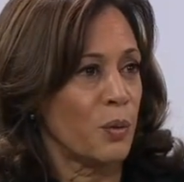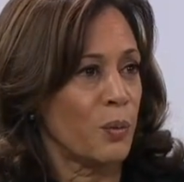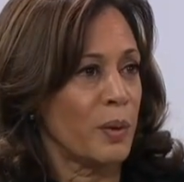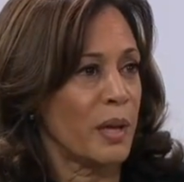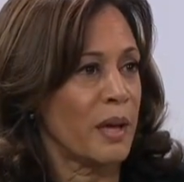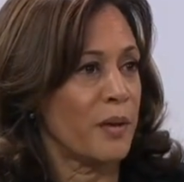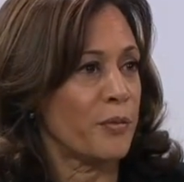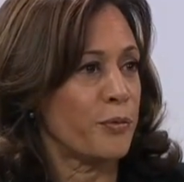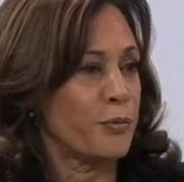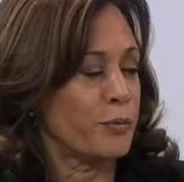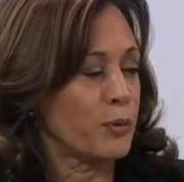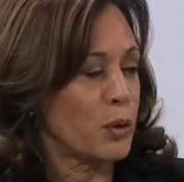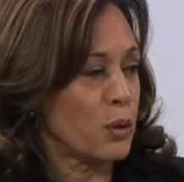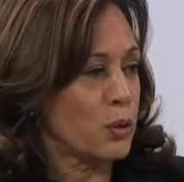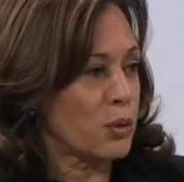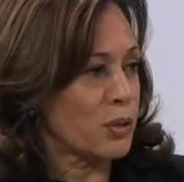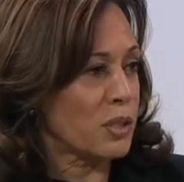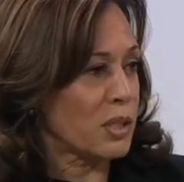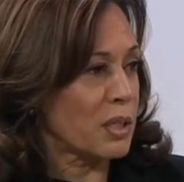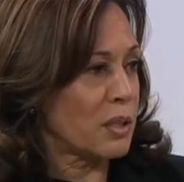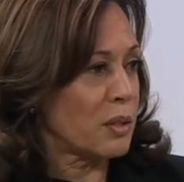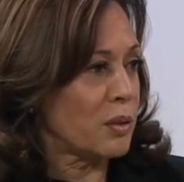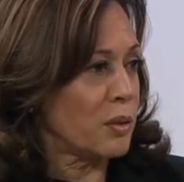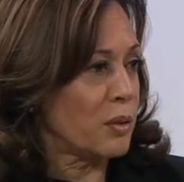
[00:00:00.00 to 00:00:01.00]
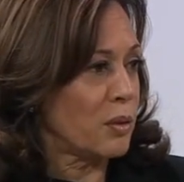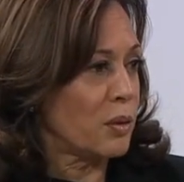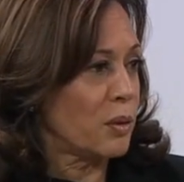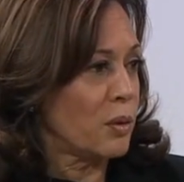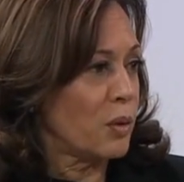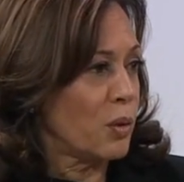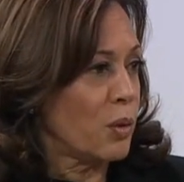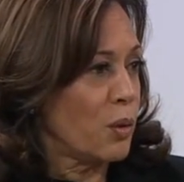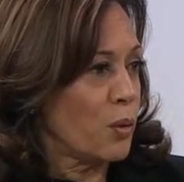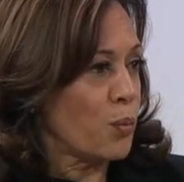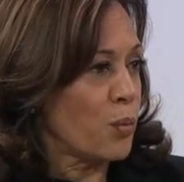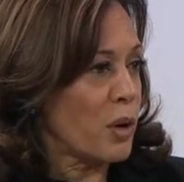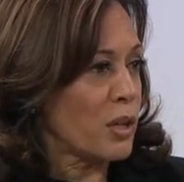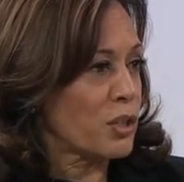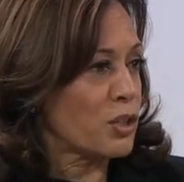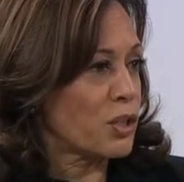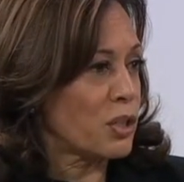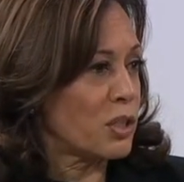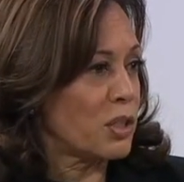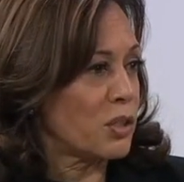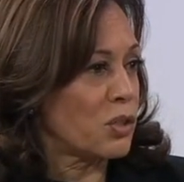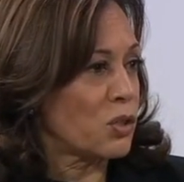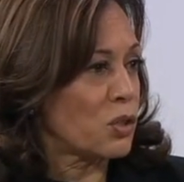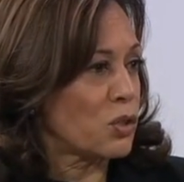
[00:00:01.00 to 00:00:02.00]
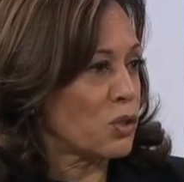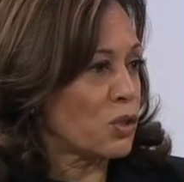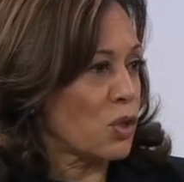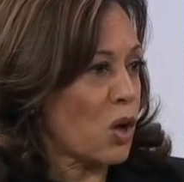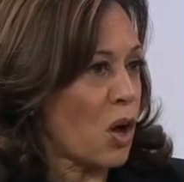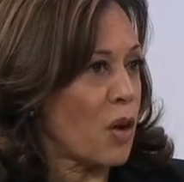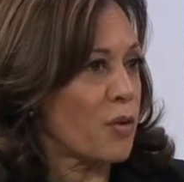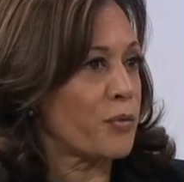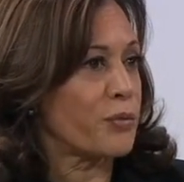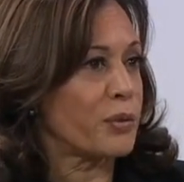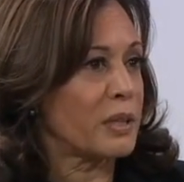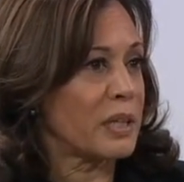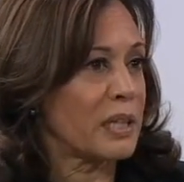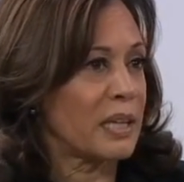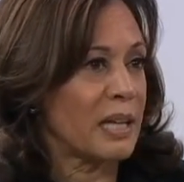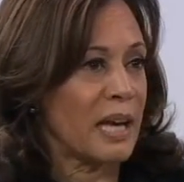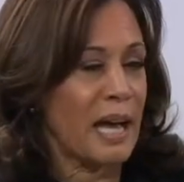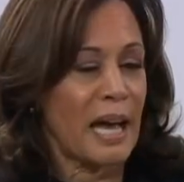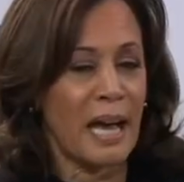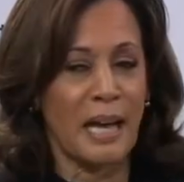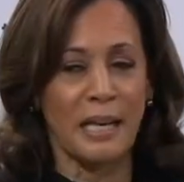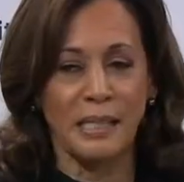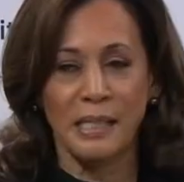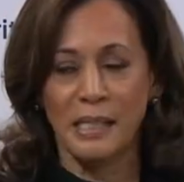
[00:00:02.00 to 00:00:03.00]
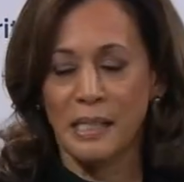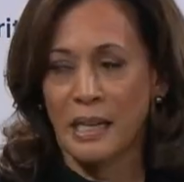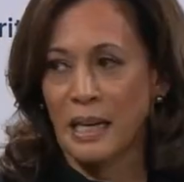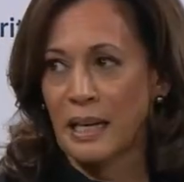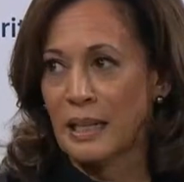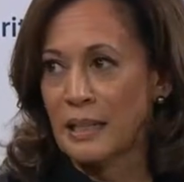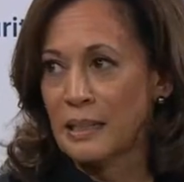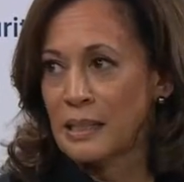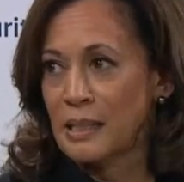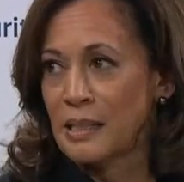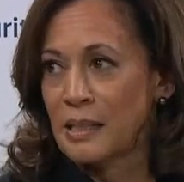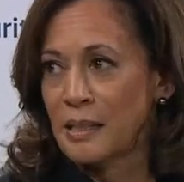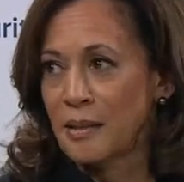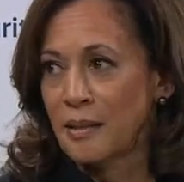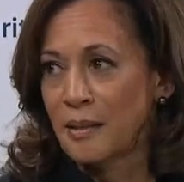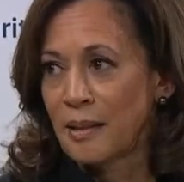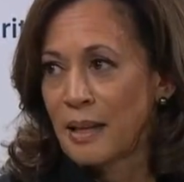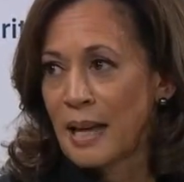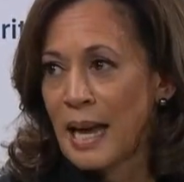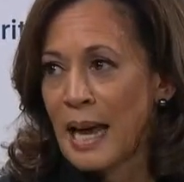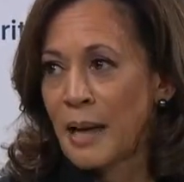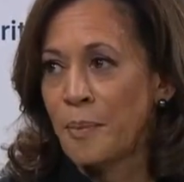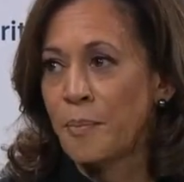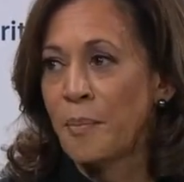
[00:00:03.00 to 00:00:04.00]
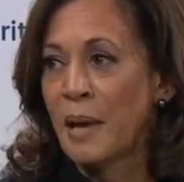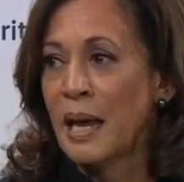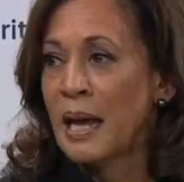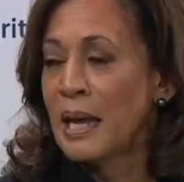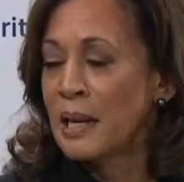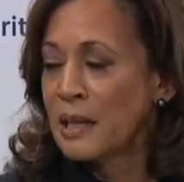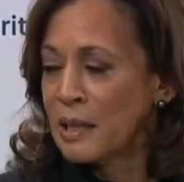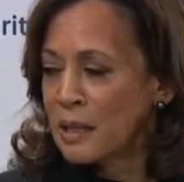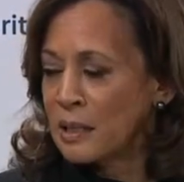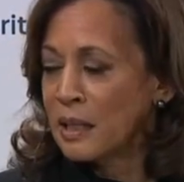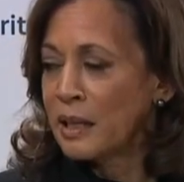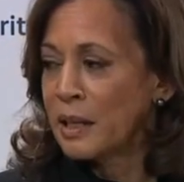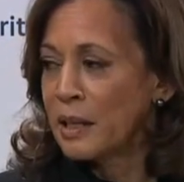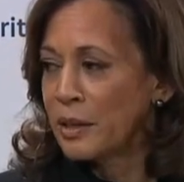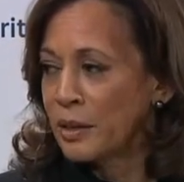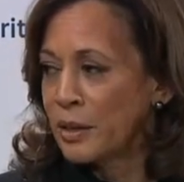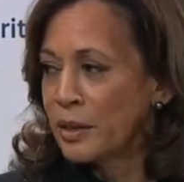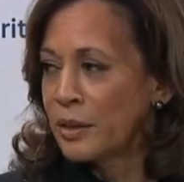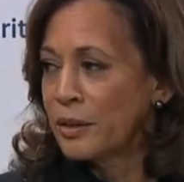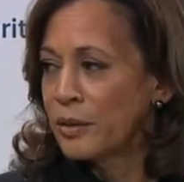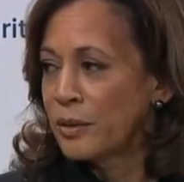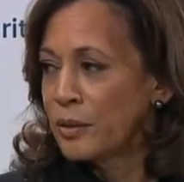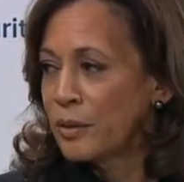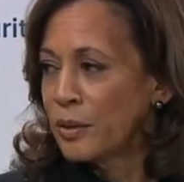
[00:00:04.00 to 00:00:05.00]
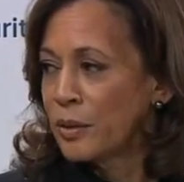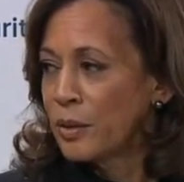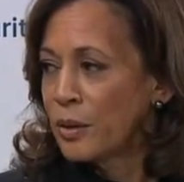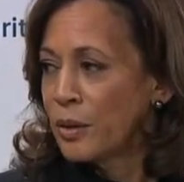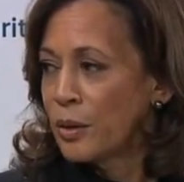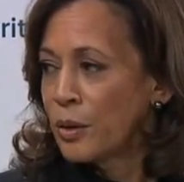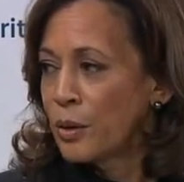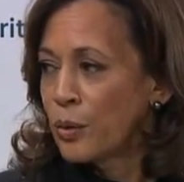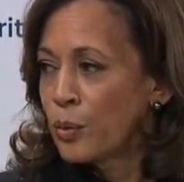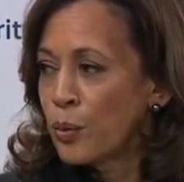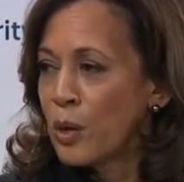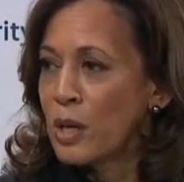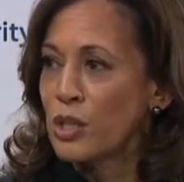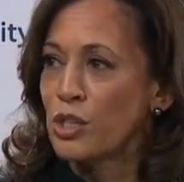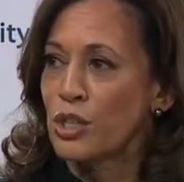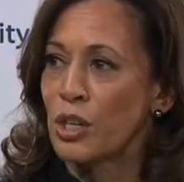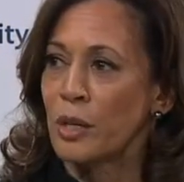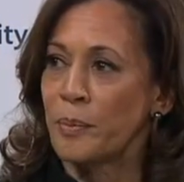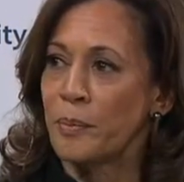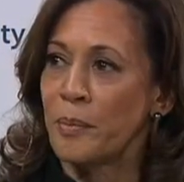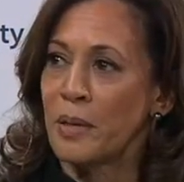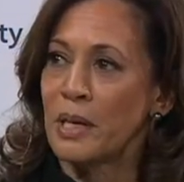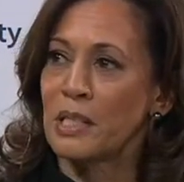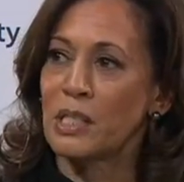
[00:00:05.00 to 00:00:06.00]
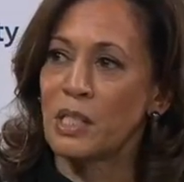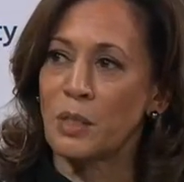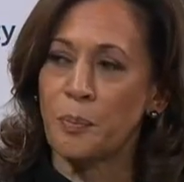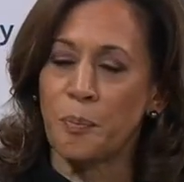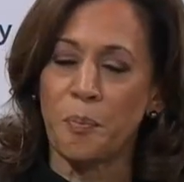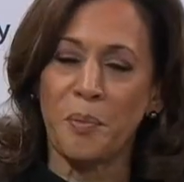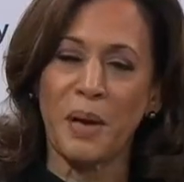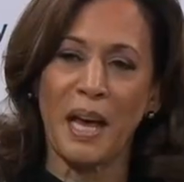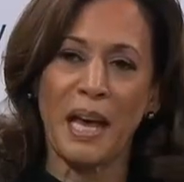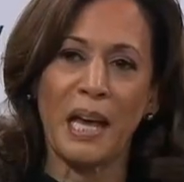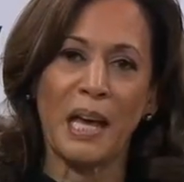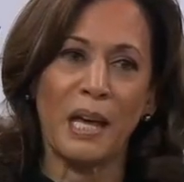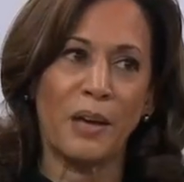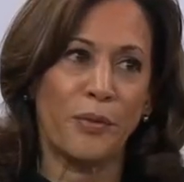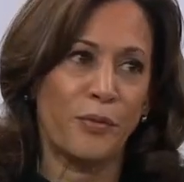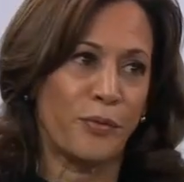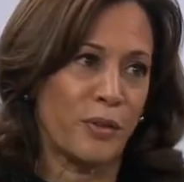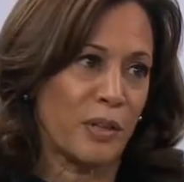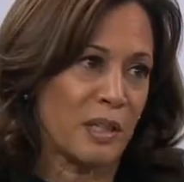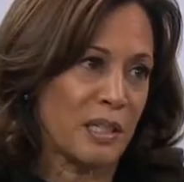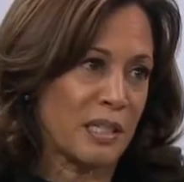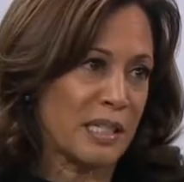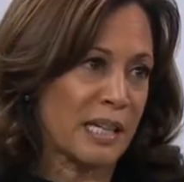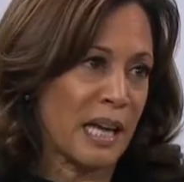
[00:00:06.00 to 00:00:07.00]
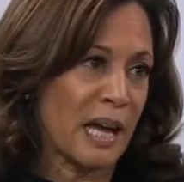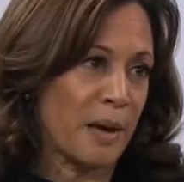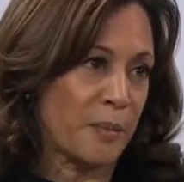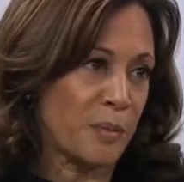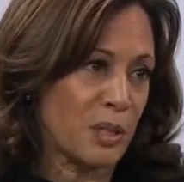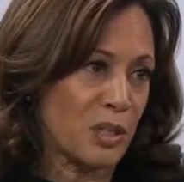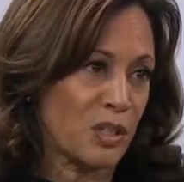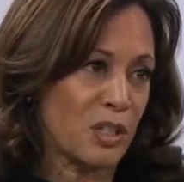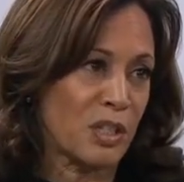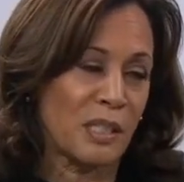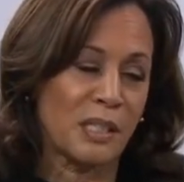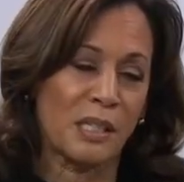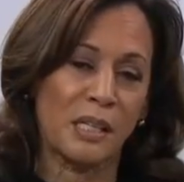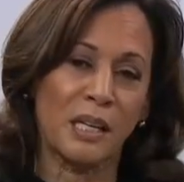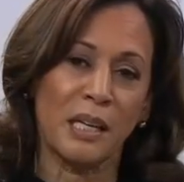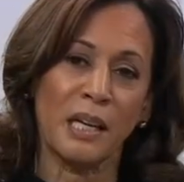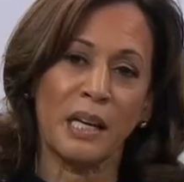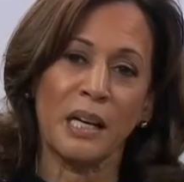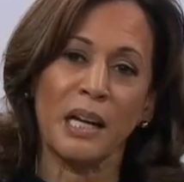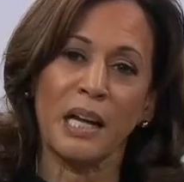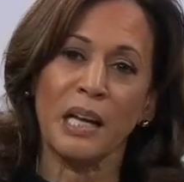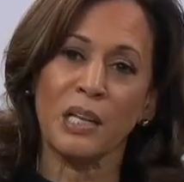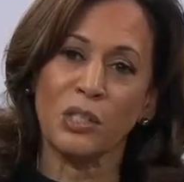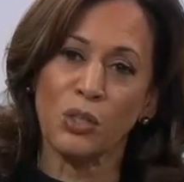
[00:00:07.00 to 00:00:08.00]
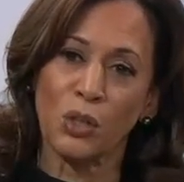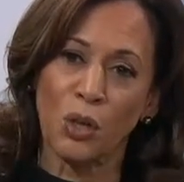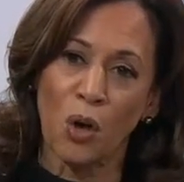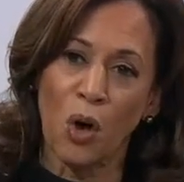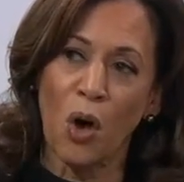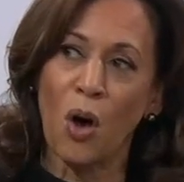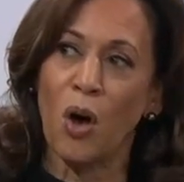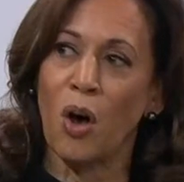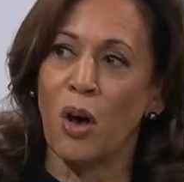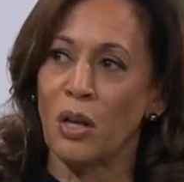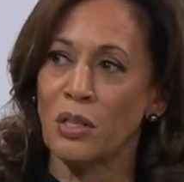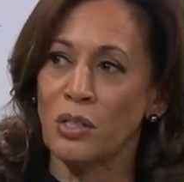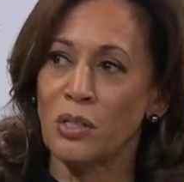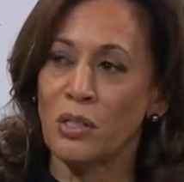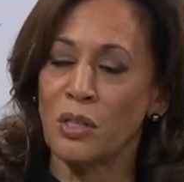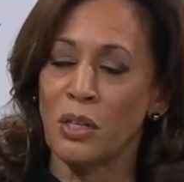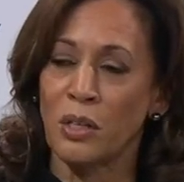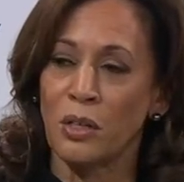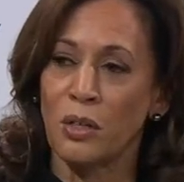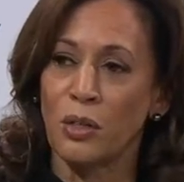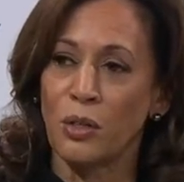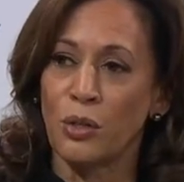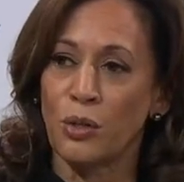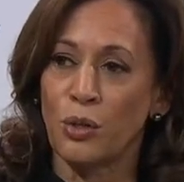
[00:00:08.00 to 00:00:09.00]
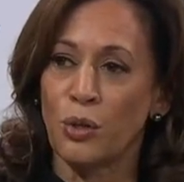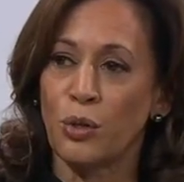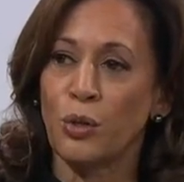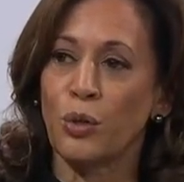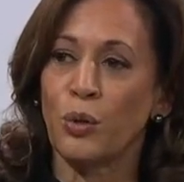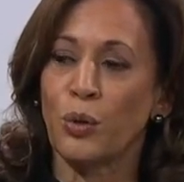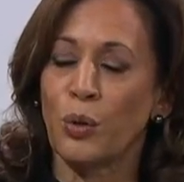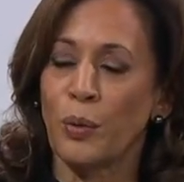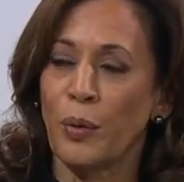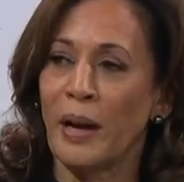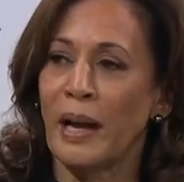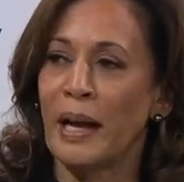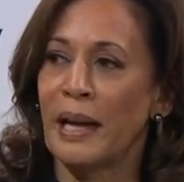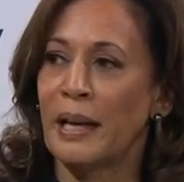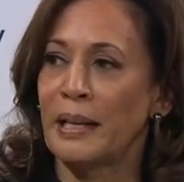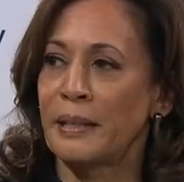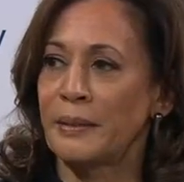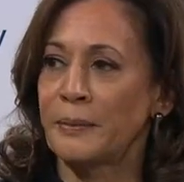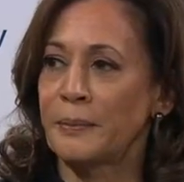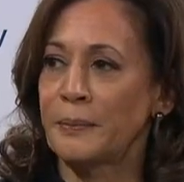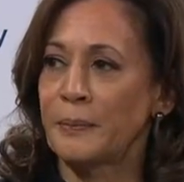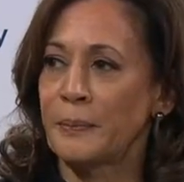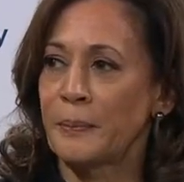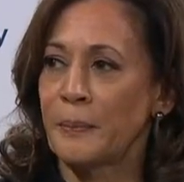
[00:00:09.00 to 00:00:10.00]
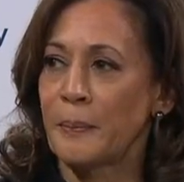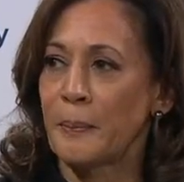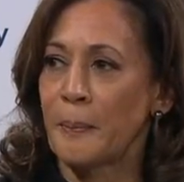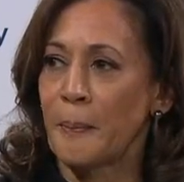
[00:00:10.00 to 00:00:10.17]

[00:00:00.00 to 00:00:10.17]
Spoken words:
we have frozen Russia's sovereign assets and made clear Russia must pay for the damages it has caused to Ukraine.